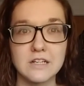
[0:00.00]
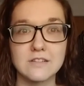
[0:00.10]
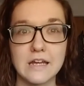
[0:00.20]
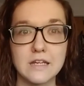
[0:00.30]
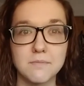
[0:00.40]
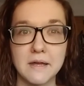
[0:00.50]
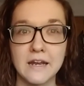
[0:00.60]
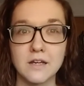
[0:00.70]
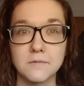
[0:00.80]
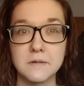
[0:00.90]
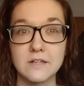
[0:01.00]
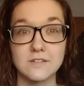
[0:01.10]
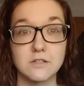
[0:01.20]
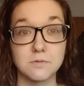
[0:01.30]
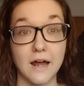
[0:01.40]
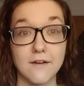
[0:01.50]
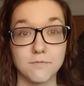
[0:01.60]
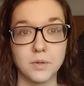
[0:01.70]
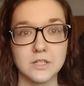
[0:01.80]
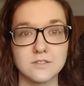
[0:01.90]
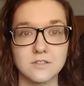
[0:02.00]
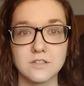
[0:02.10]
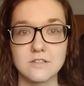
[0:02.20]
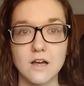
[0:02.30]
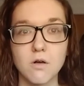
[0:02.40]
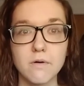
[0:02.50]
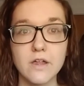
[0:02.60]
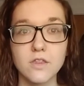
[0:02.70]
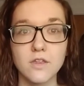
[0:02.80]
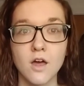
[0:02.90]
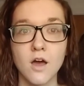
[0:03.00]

anxiety, and panic because that's what I've personally dealt with.